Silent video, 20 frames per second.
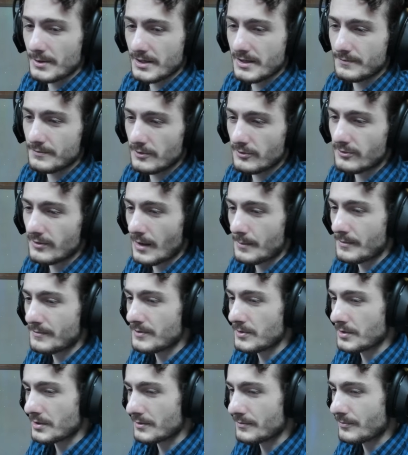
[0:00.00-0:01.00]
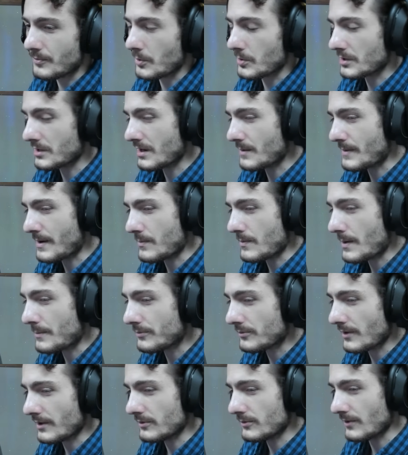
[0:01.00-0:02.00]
or gift a sub if you can afford it on my website,